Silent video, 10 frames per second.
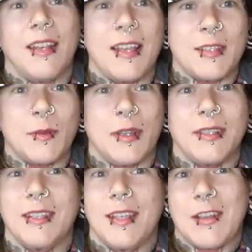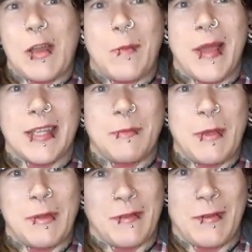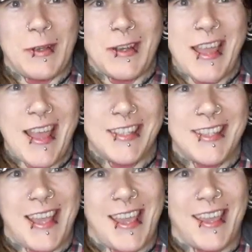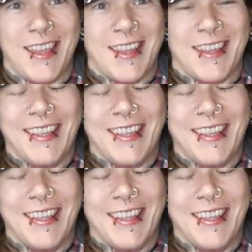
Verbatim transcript: The last one got back to me with a full on essay